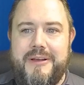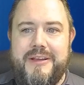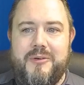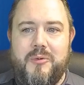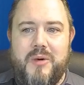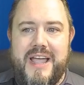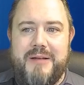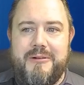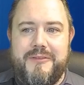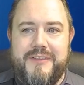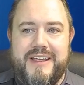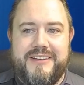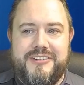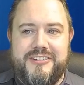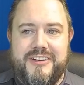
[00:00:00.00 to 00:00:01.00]
away with
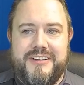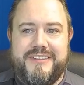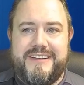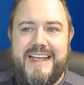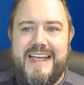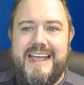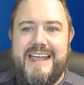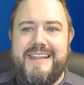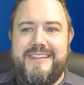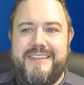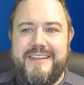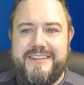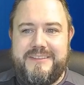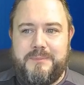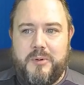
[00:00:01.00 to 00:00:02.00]
it. Just at
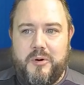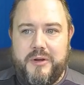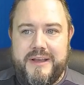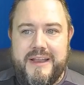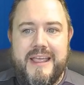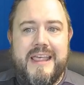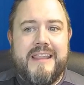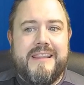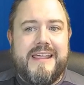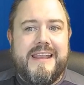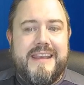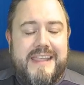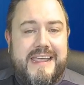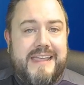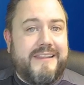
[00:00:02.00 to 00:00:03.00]
this point, they're
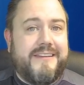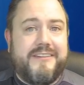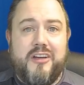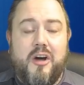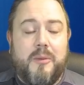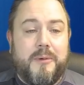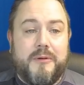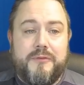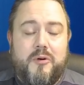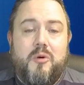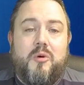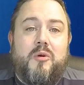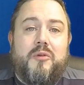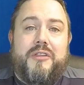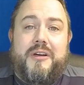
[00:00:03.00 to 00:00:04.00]
near the top of
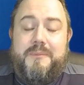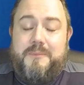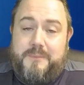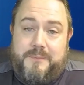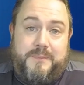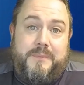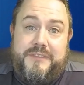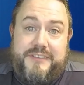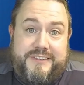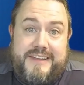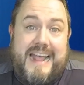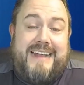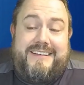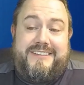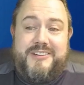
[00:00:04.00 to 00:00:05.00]
all the
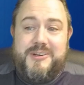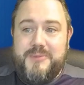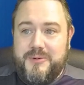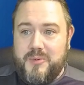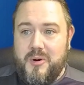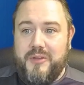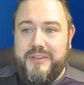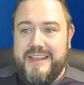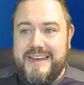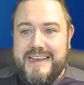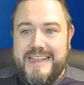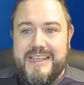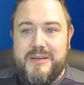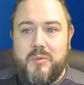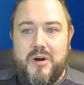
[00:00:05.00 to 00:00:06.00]
stats you would want in
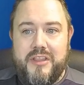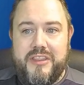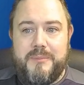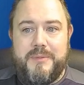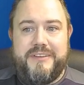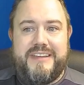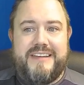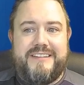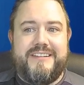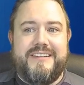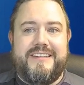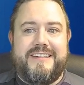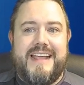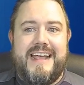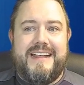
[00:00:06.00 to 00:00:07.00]
League One, the possession
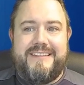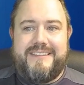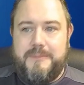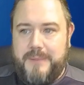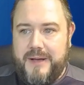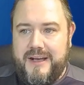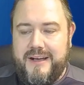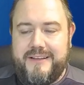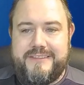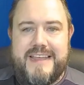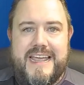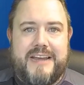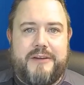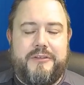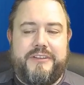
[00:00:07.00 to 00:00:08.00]
stats, the pass
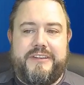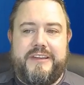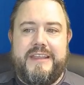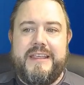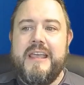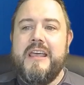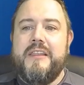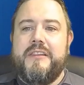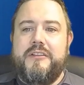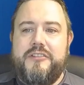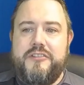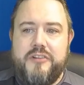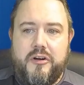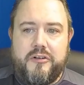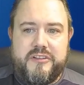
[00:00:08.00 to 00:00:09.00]
accuracy, the
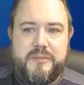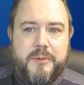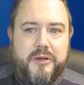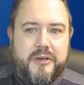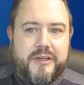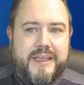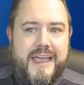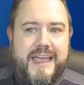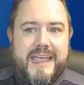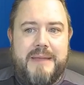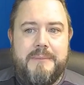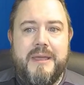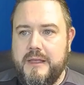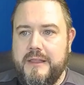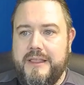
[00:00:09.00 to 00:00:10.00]
shots per
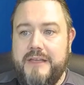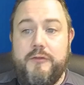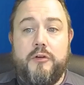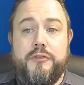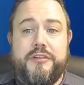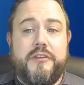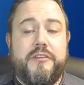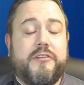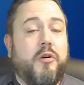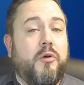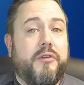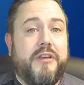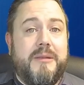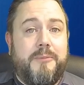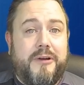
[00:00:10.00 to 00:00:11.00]
game. They've also scored
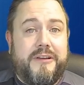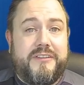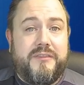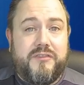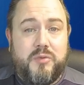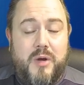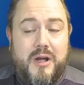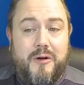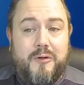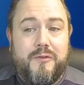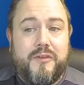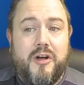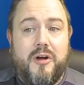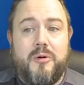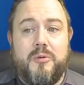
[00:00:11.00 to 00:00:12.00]
an impressive 12
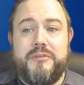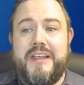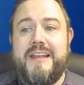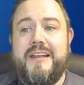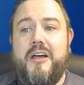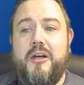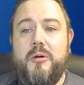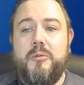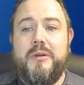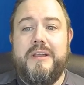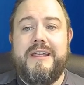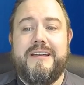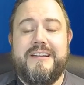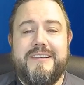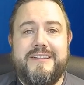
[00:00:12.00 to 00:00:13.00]
goals and only
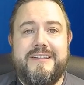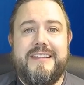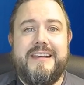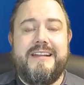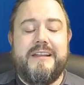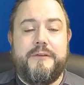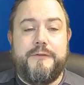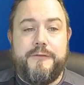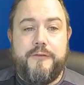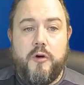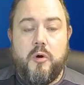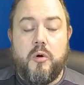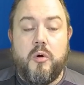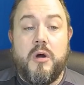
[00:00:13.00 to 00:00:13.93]
conceded 4.